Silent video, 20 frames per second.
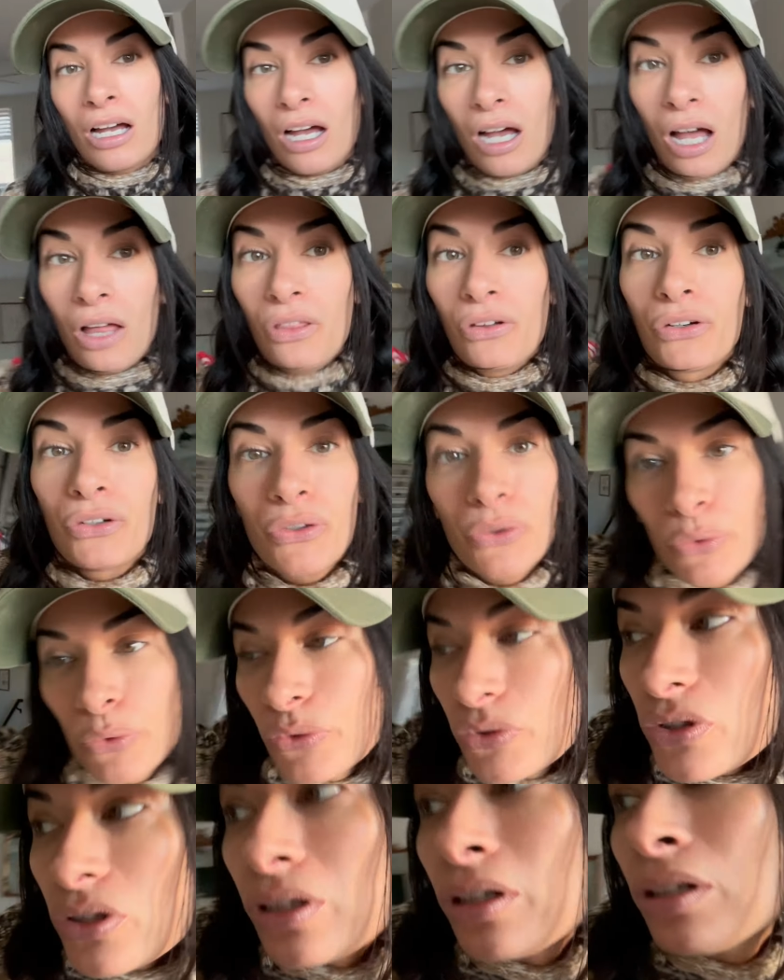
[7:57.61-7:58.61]
other
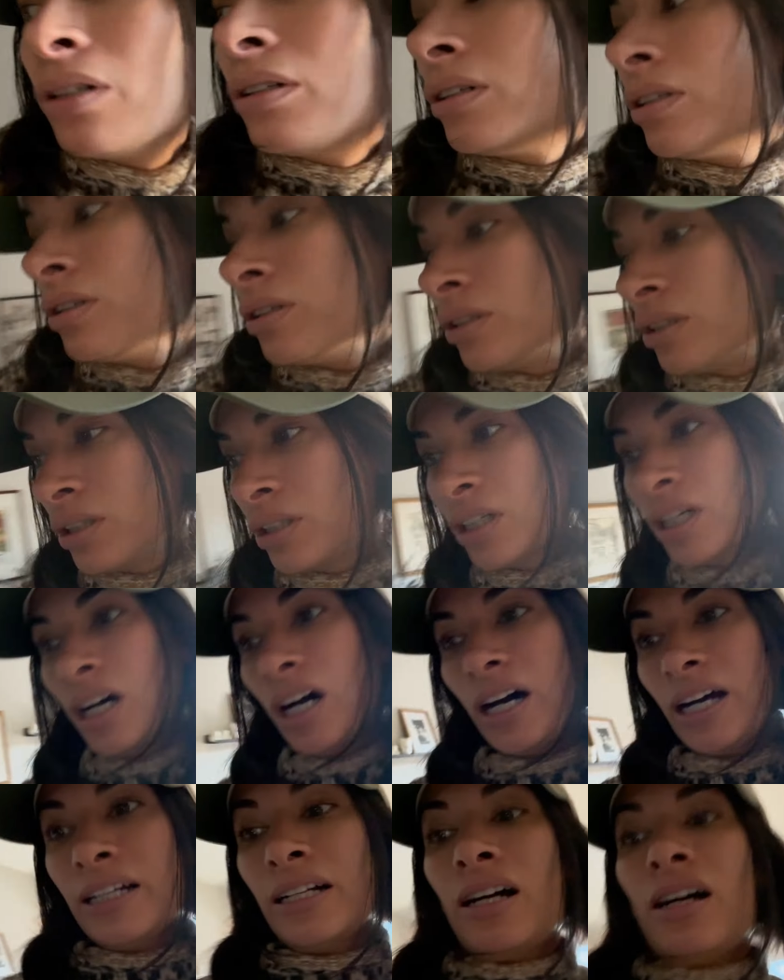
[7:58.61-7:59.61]
news,
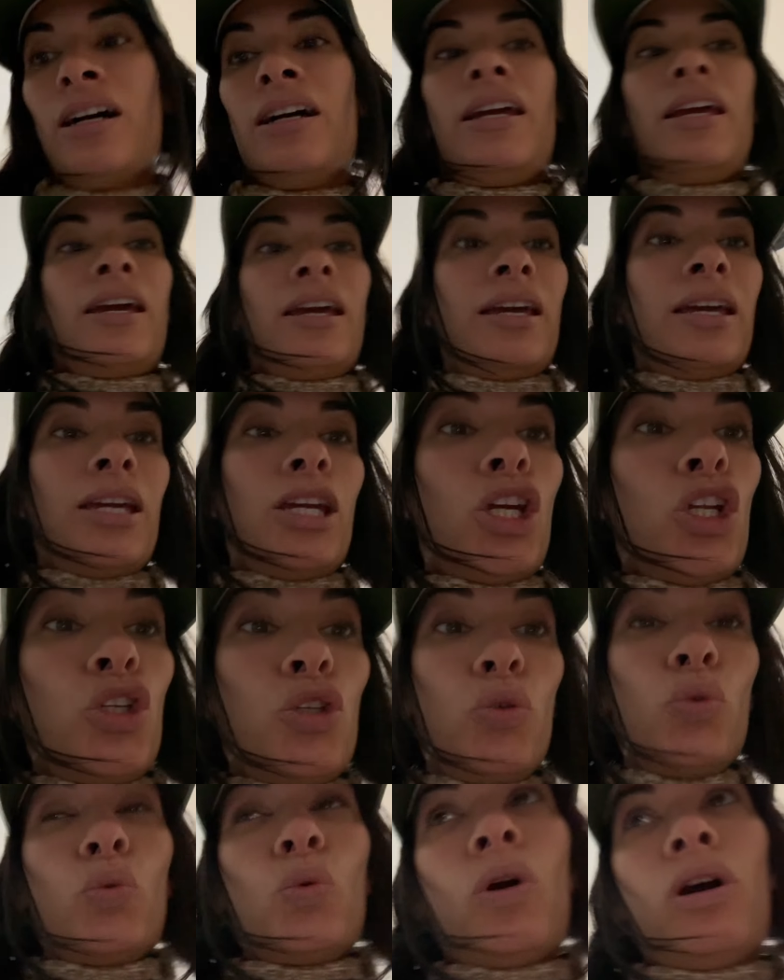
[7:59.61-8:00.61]
I got a
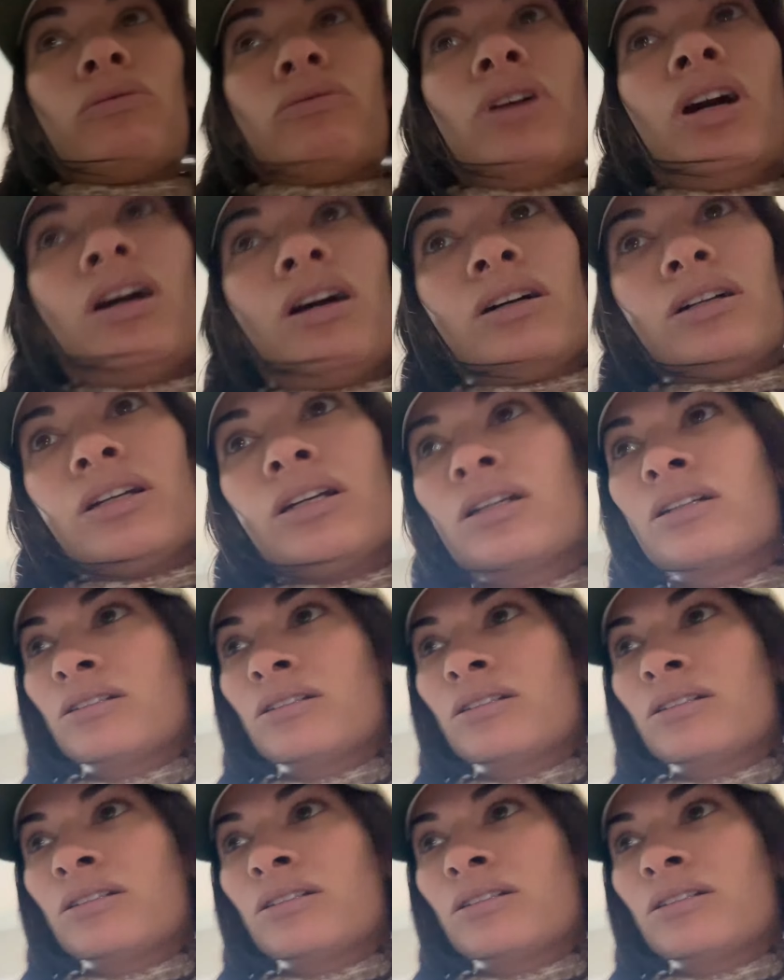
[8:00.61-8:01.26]
new rug.